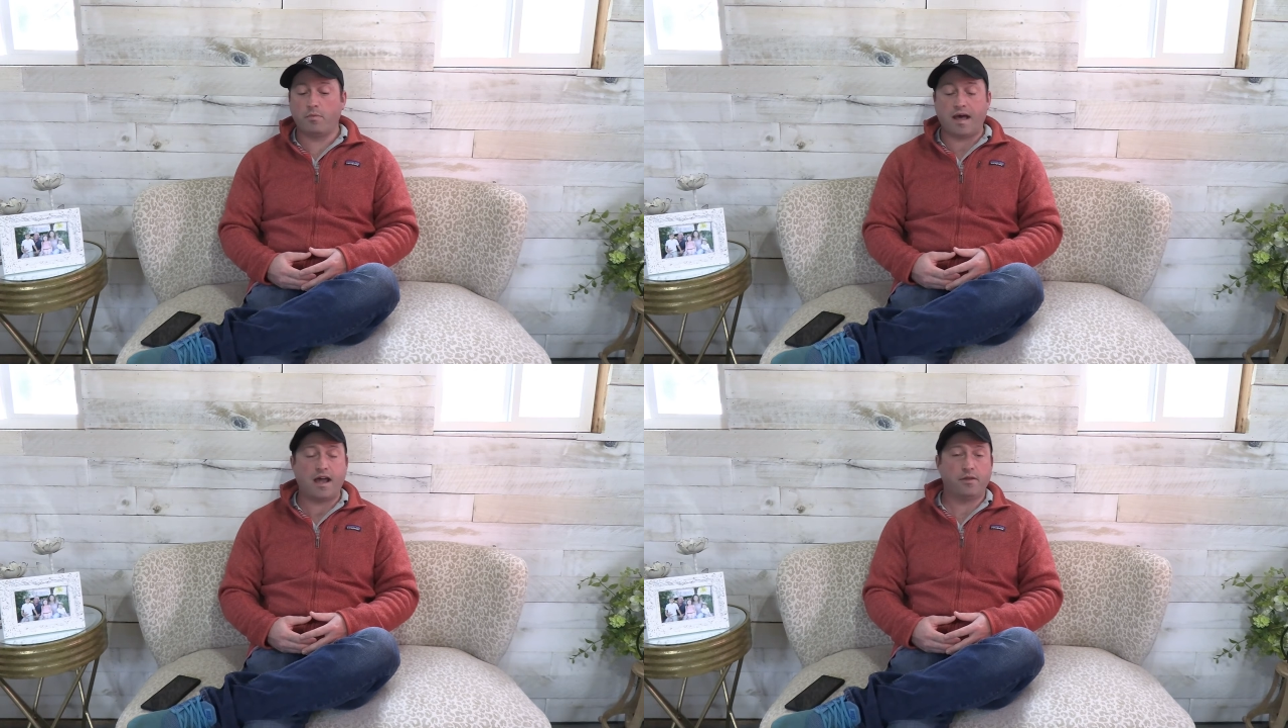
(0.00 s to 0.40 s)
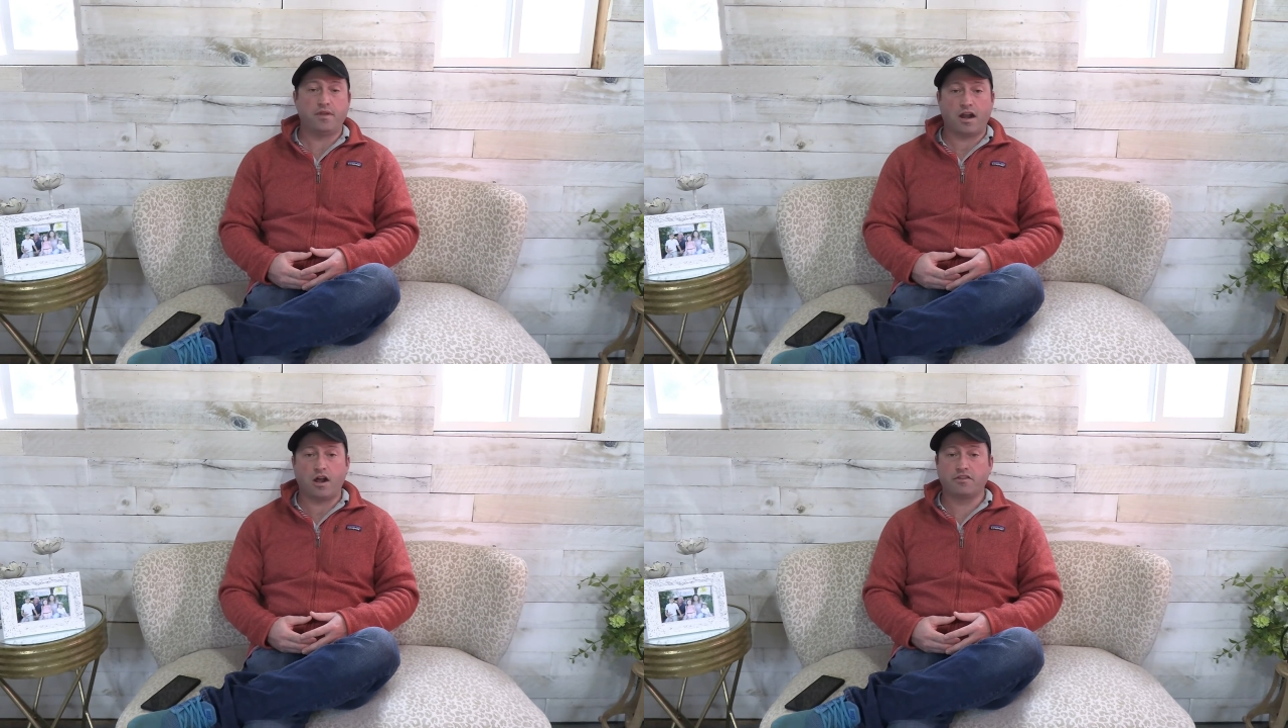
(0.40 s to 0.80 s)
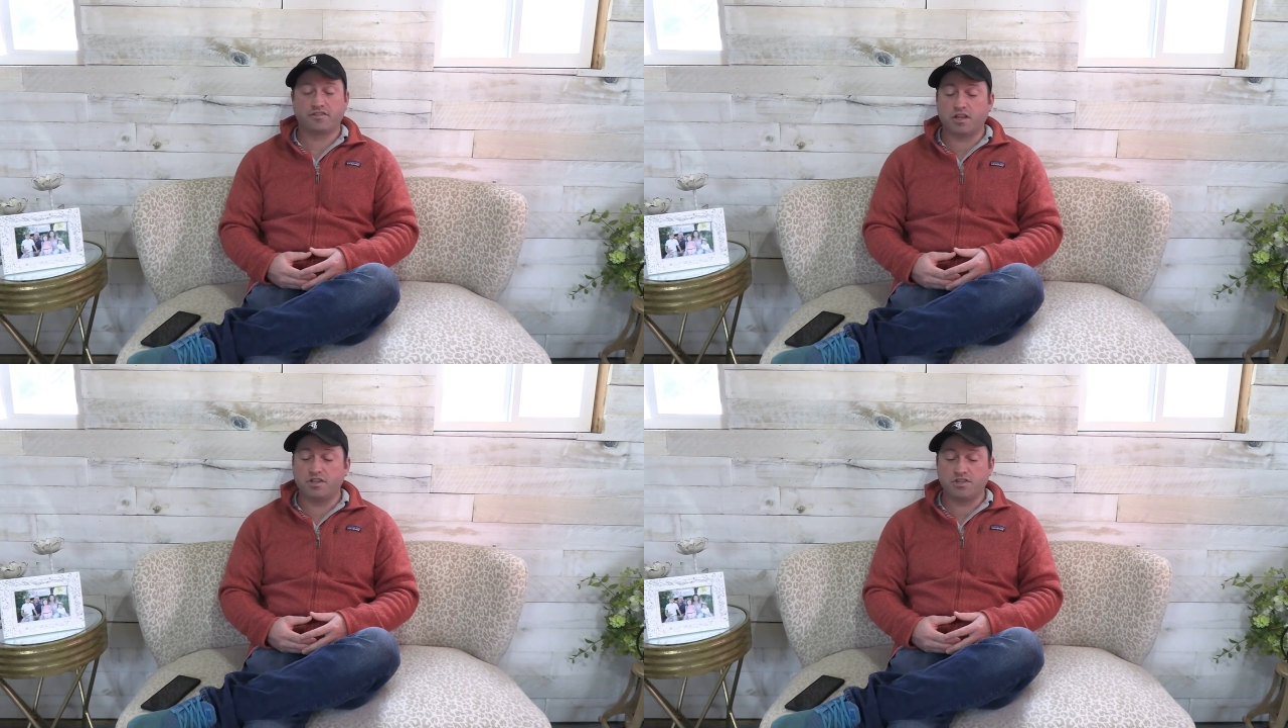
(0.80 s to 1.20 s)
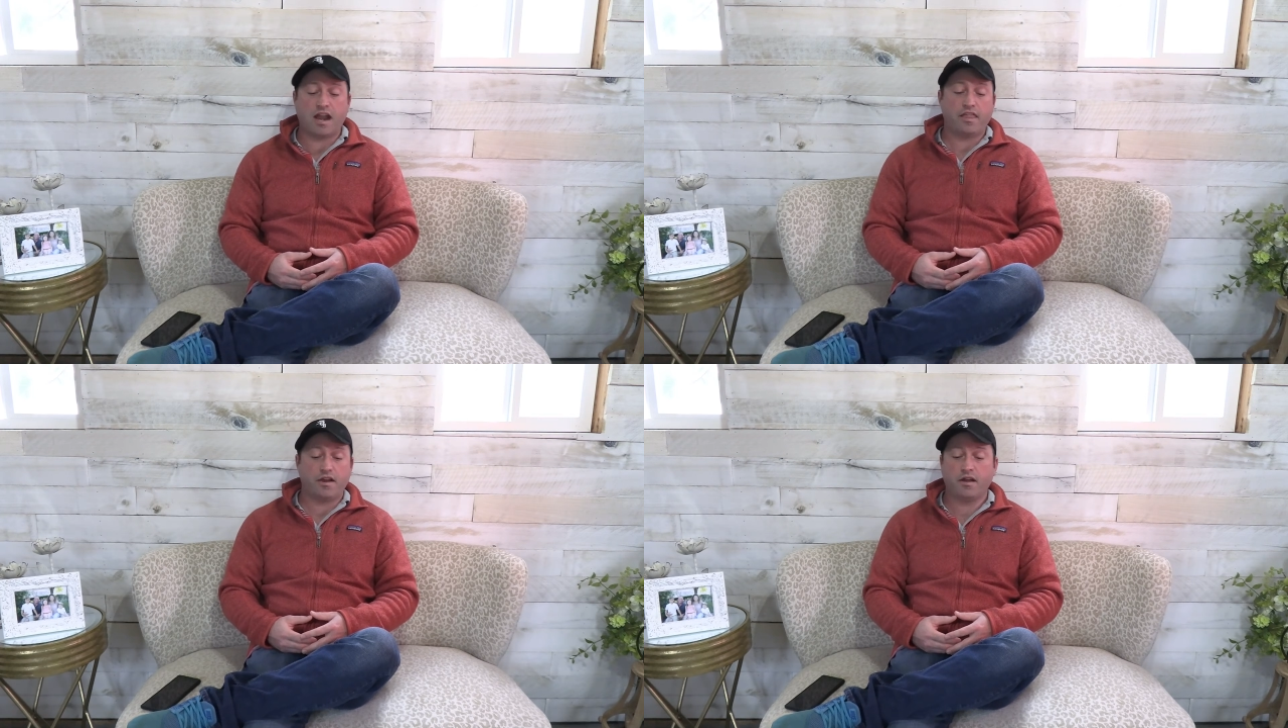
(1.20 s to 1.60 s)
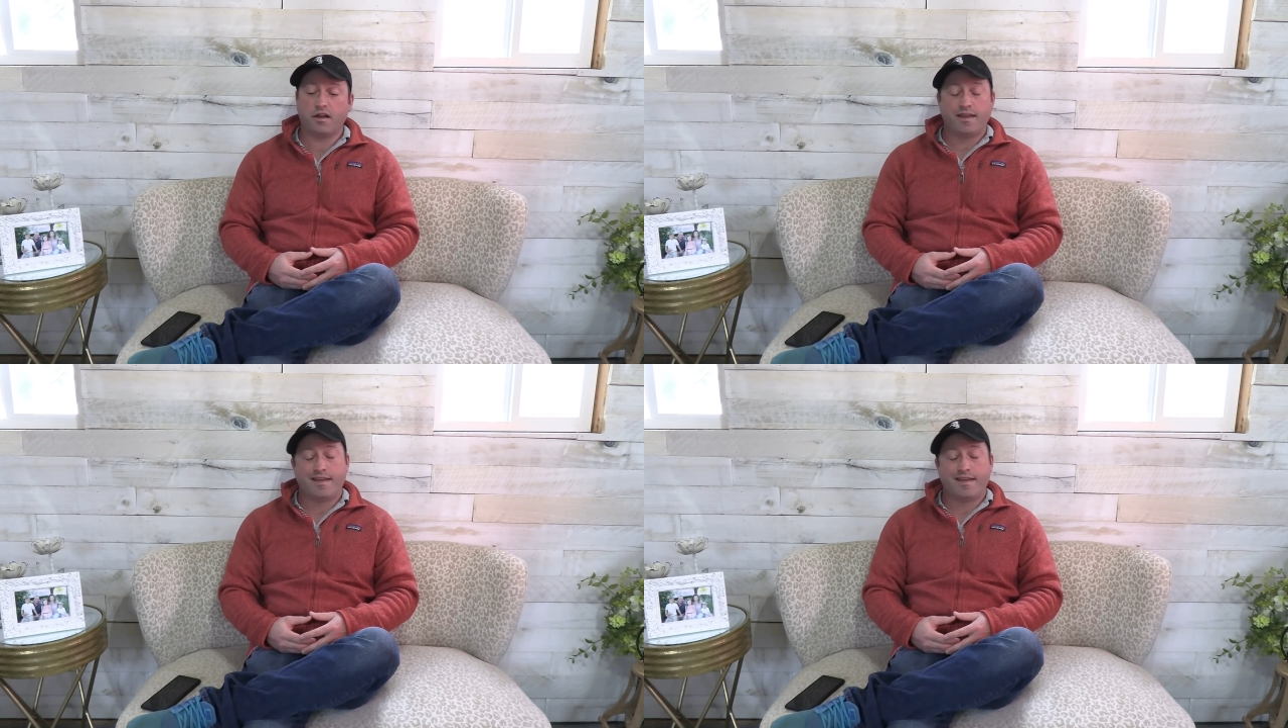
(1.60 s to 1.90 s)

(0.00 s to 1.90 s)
bottom, you got all the sludge out of there.